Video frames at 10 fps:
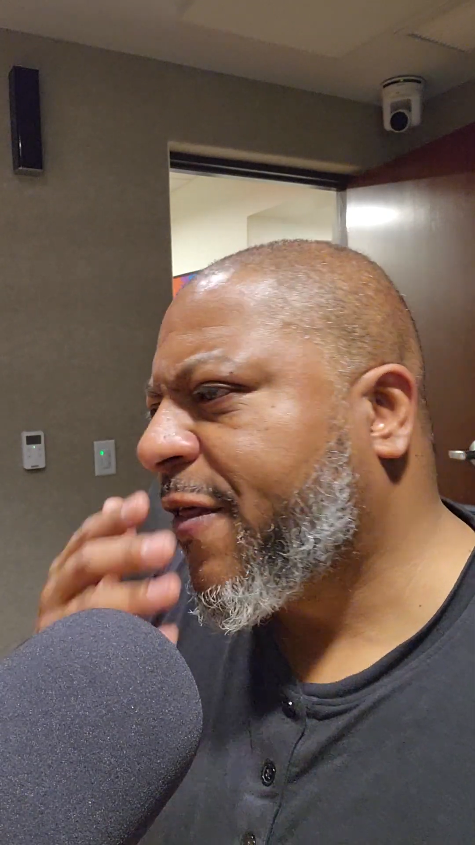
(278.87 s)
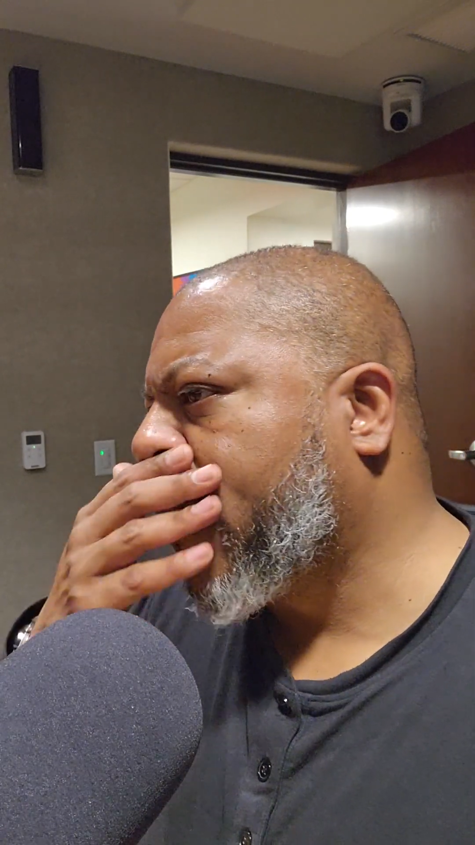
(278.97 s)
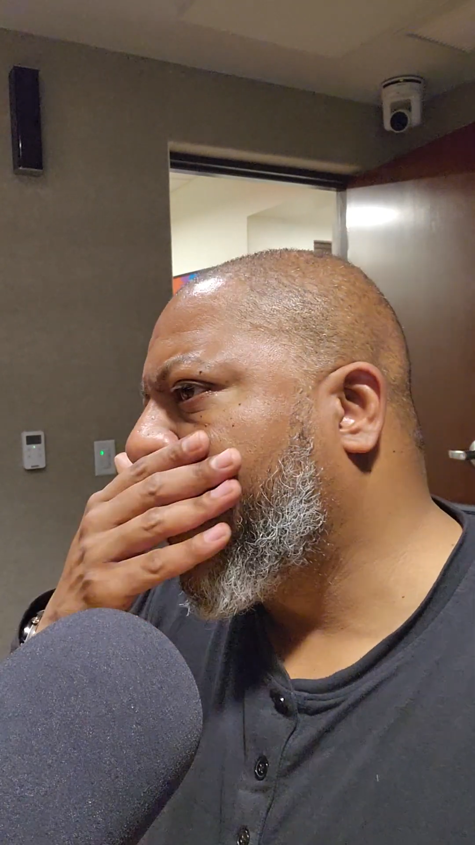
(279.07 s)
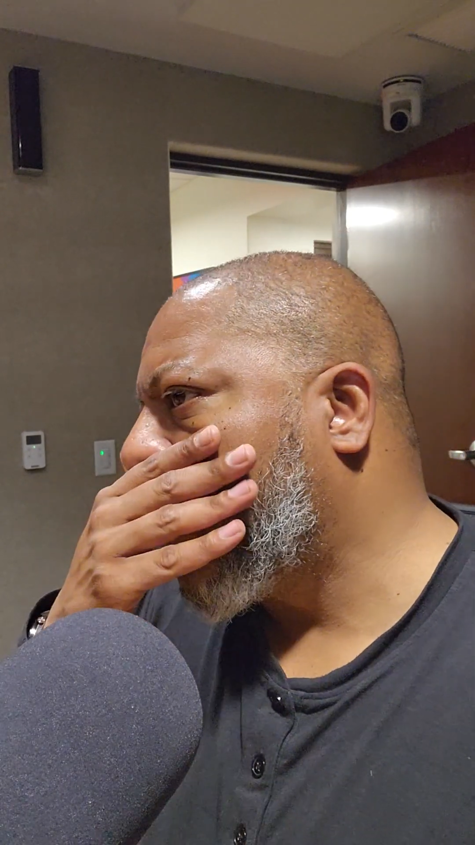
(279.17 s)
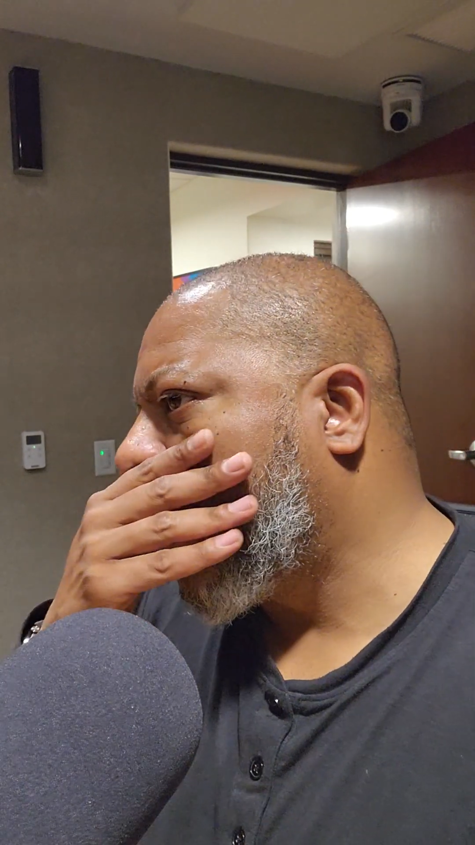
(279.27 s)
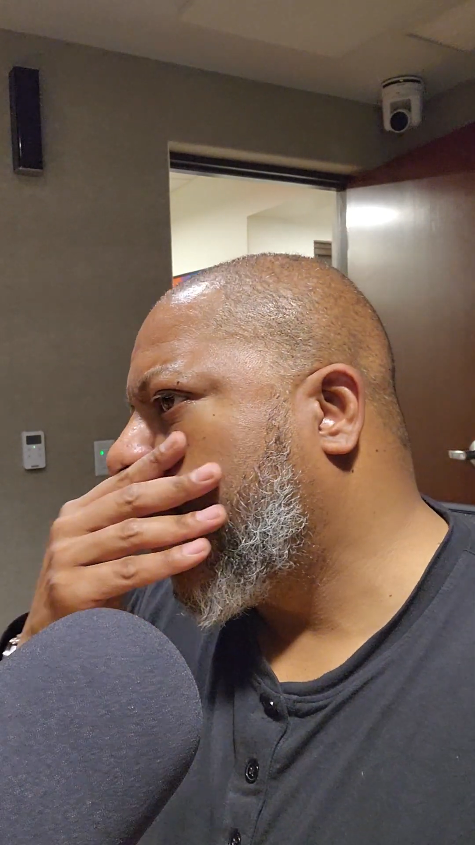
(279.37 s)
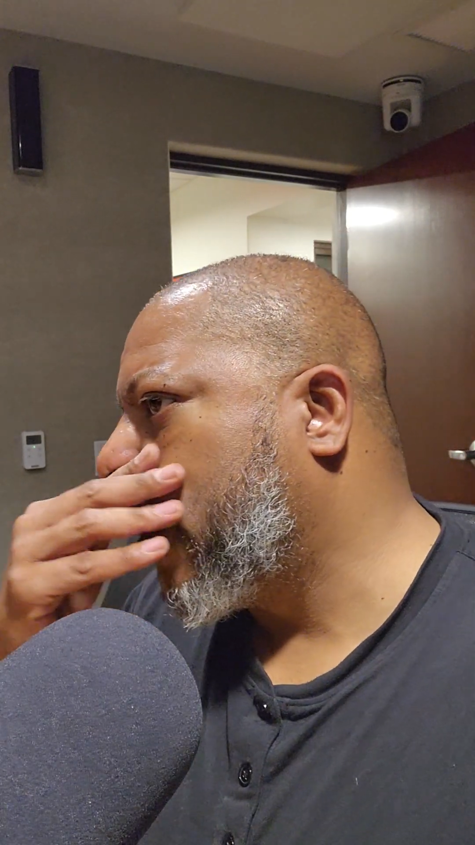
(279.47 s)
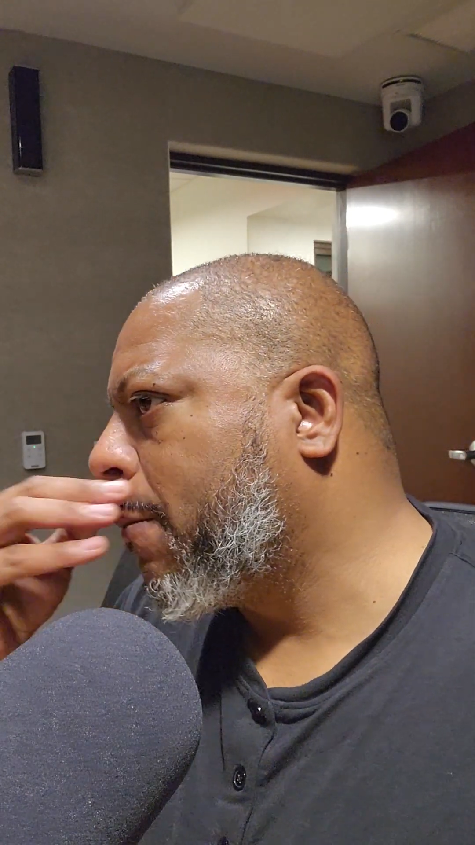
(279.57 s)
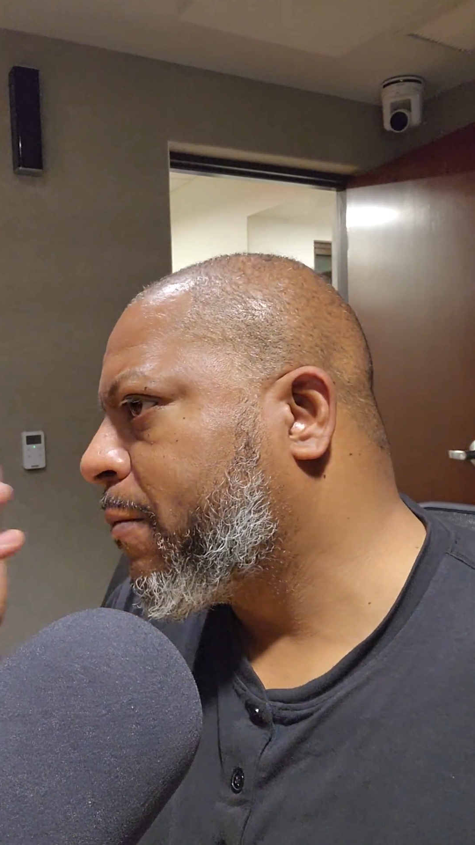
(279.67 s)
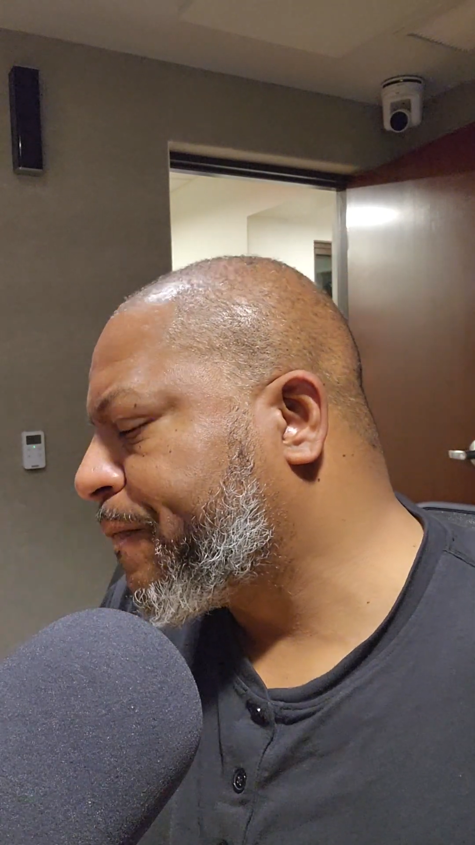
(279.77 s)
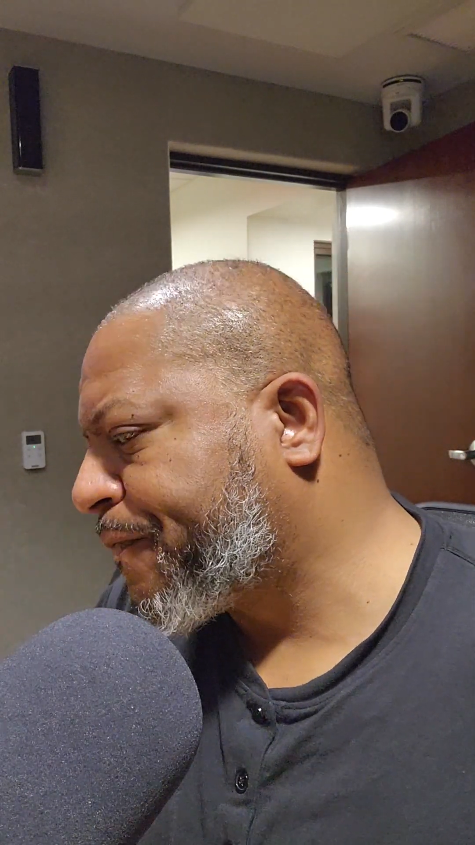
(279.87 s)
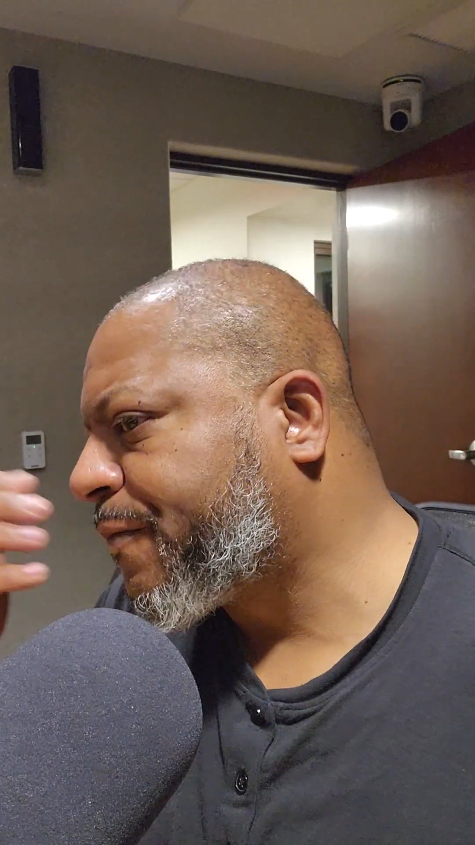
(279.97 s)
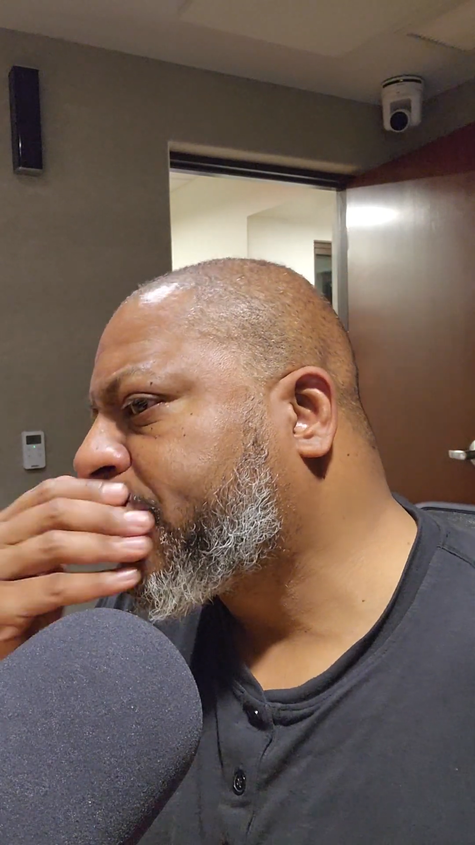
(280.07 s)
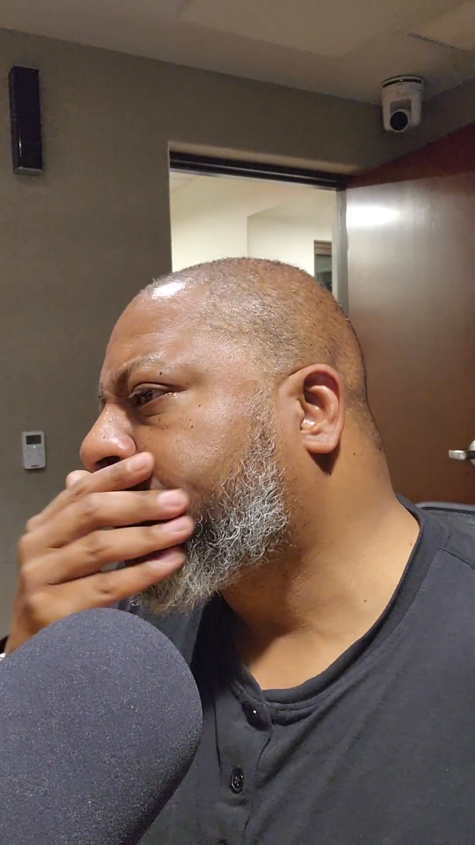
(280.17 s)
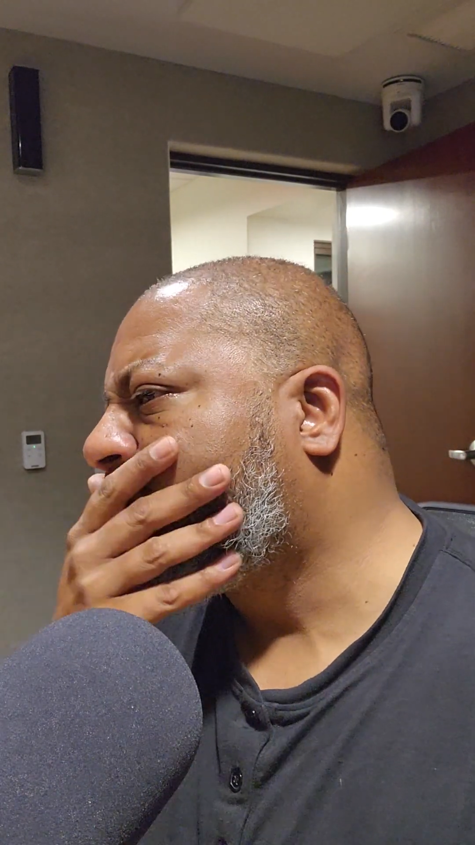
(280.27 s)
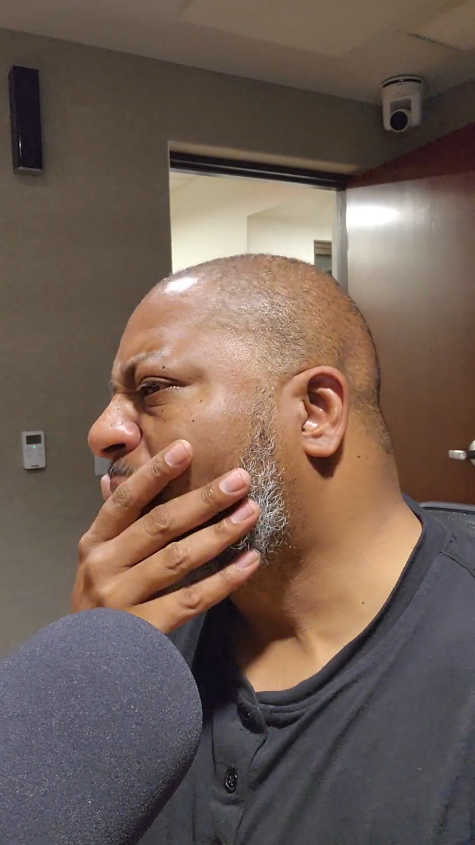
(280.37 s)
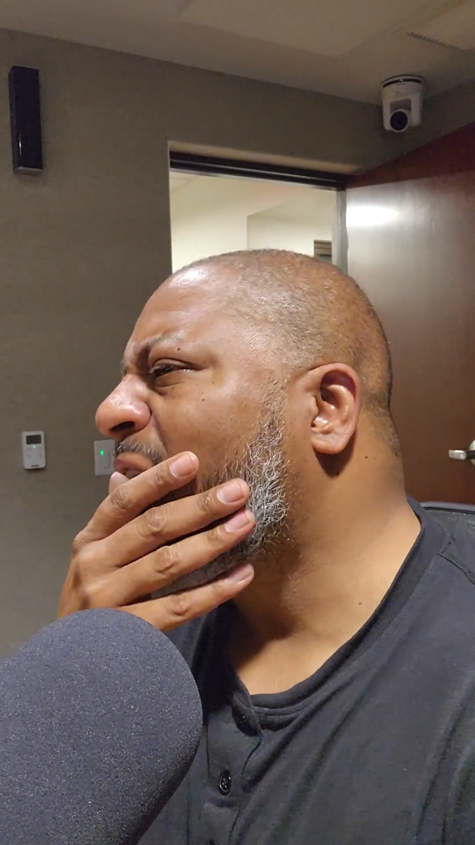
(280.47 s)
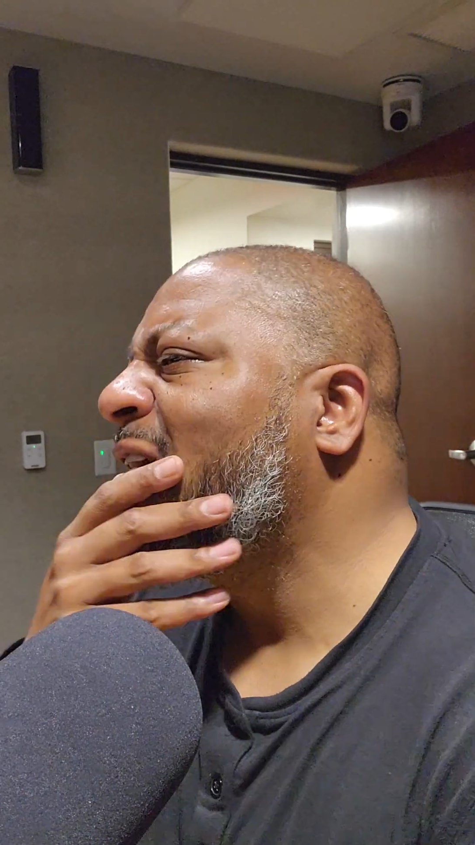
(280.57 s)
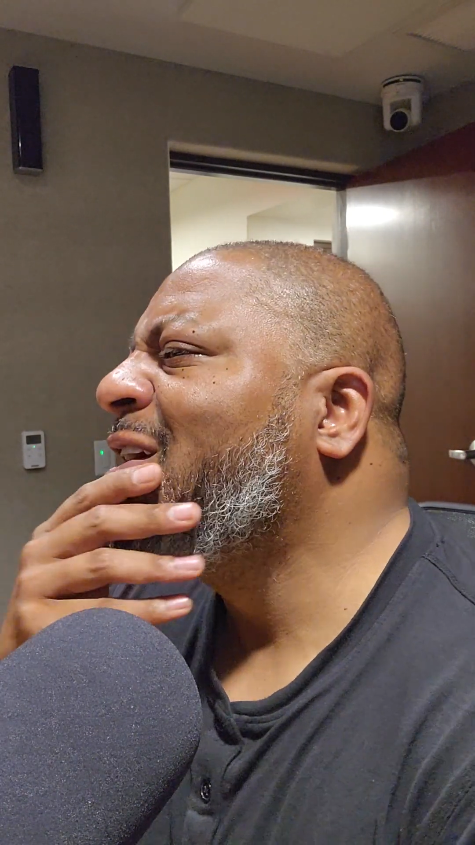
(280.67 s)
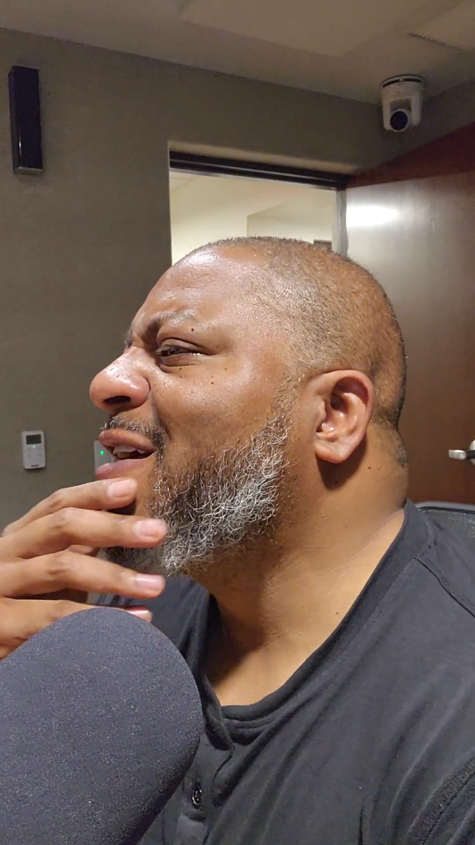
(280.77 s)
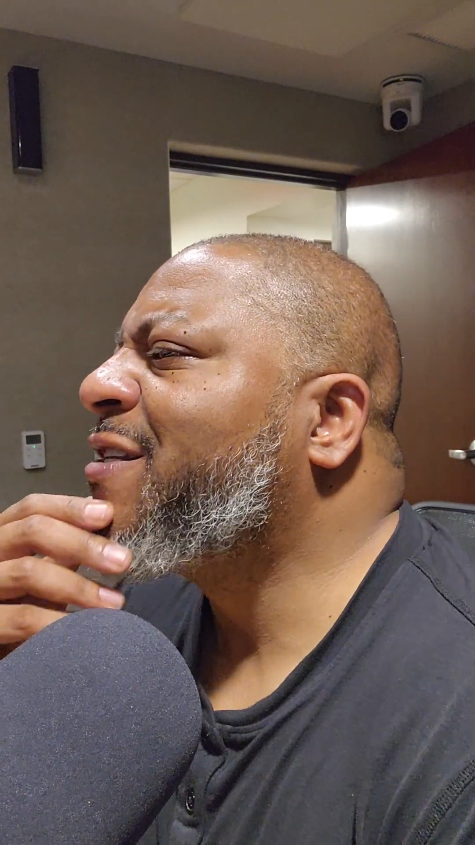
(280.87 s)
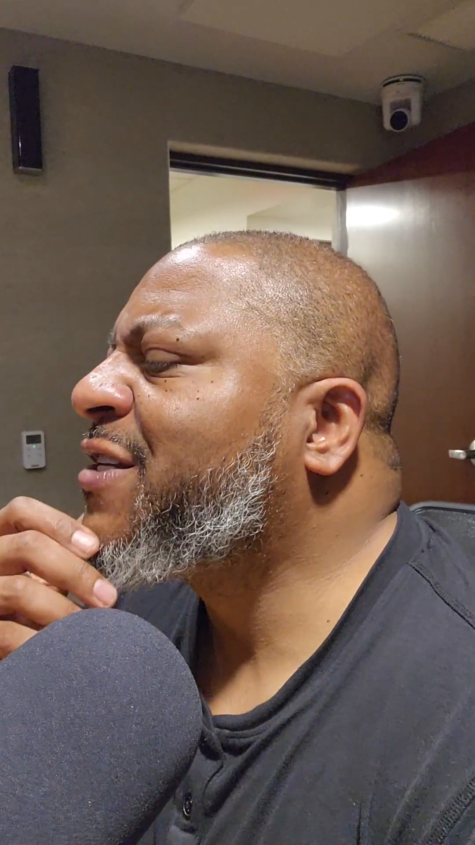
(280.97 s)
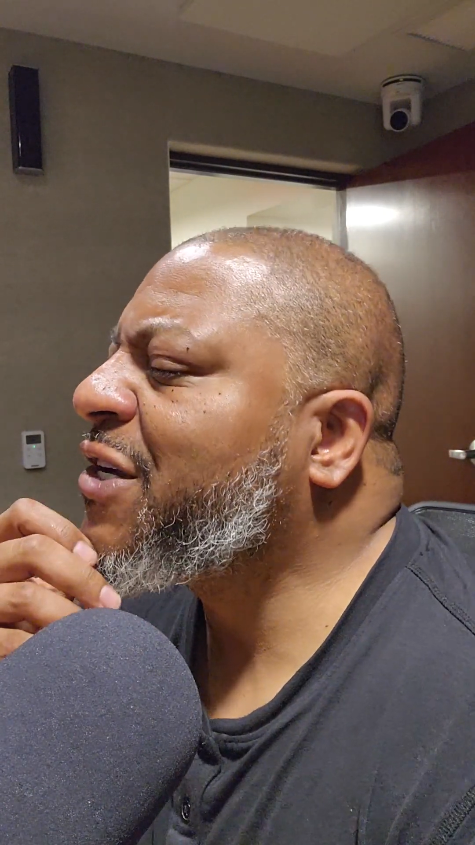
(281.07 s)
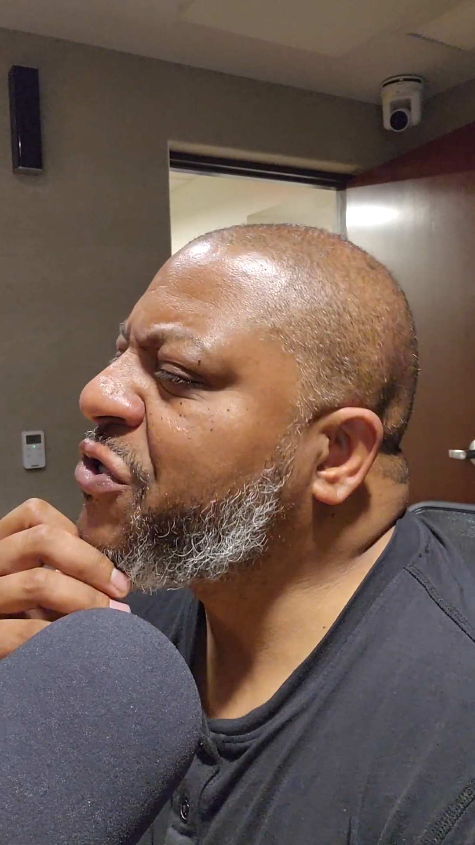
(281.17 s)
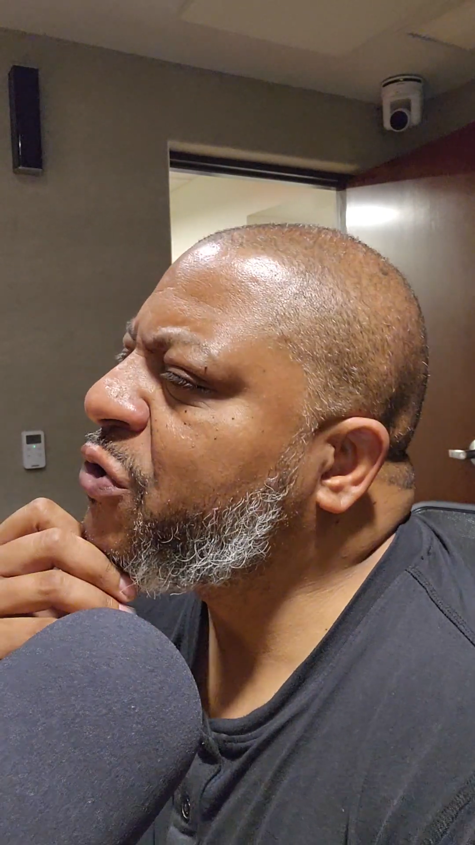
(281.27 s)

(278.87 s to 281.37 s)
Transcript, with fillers: think we uh, touch